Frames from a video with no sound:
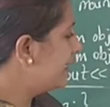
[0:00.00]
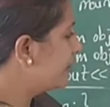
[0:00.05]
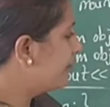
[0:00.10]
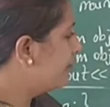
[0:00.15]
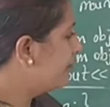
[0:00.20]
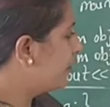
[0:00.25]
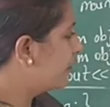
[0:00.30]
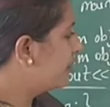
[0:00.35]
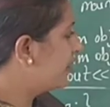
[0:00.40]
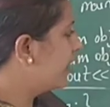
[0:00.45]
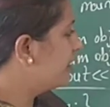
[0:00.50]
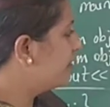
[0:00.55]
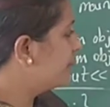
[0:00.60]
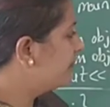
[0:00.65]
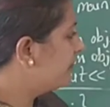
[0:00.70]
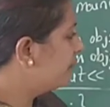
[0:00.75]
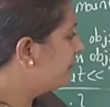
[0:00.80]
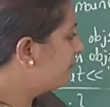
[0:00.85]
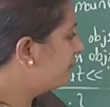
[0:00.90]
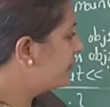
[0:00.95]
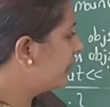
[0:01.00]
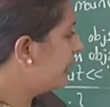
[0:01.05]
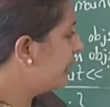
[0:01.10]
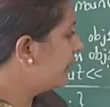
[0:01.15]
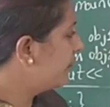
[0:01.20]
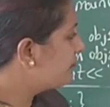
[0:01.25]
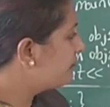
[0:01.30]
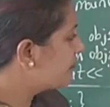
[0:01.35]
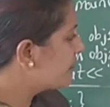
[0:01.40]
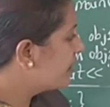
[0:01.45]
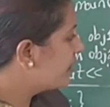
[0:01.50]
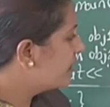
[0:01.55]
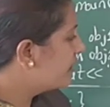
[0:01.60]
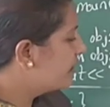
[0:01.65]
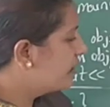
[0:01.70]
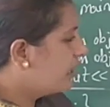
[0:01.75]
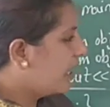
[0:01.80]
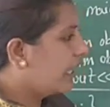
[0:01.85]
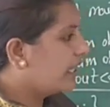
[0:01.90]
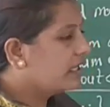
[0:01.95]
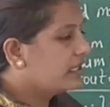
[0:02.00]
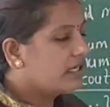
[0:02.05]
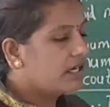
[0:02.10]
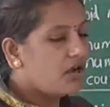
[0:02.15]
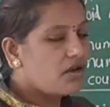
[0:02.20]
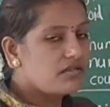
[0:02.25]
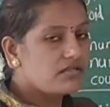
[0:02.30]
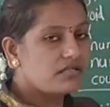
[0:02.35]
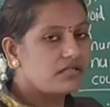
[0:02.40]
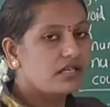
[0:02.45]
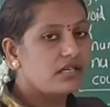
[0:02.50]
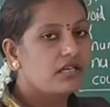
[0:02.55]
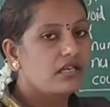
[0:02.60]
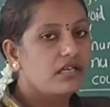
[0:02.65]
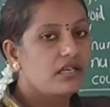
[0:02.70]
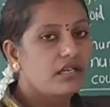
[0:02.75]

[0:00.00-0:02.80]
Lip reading: list 40 and 50 enclosed